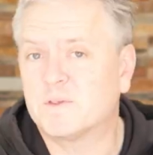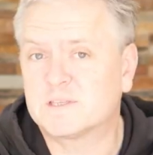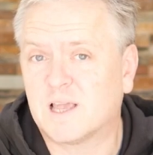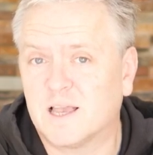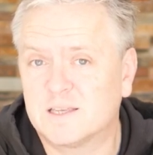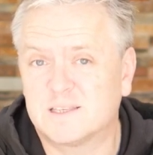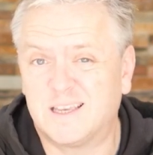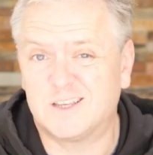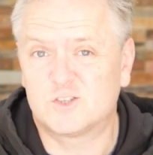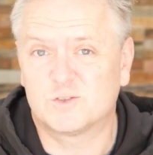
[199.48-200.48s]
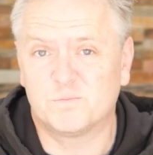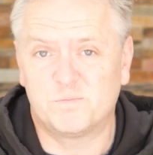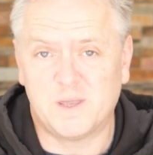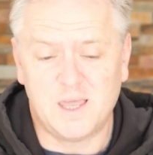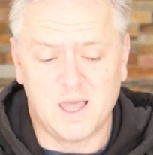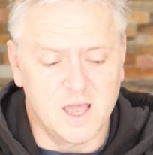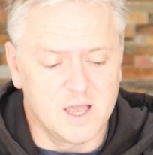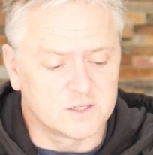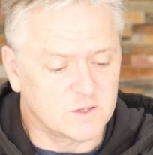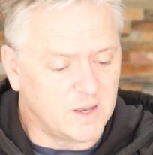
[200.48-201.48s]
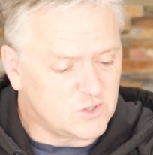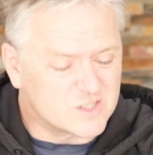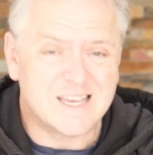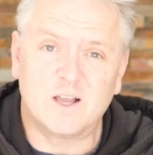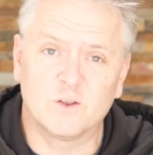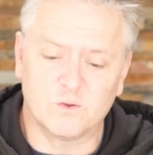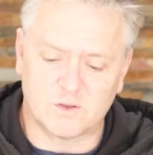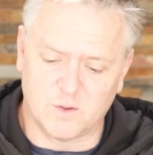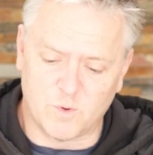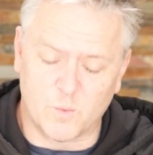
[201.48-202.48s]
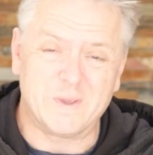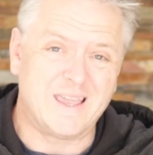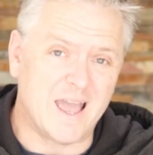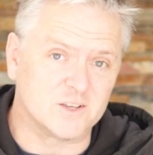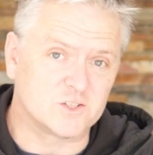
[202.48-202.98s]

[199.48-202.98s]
the size it should be. So let's just take a look at what we get,